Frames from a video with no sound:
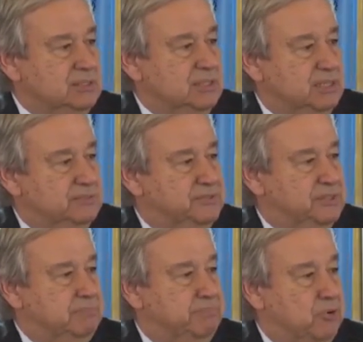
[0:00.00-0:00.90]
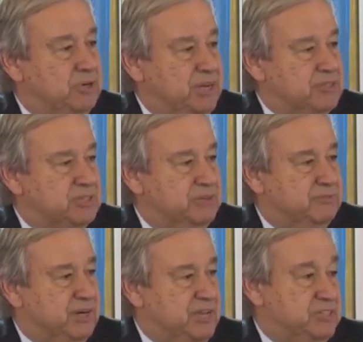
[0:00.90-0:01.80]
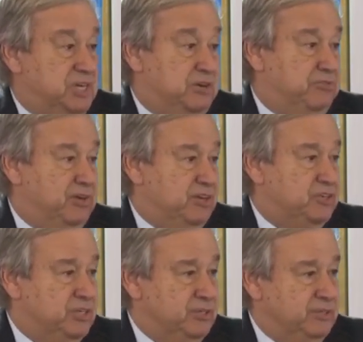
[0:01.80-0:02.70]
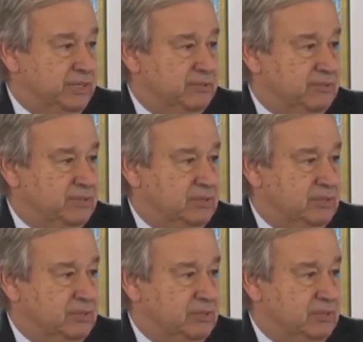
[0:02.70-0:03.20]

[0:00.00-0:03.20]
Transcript: of the progressive rise in inflation that,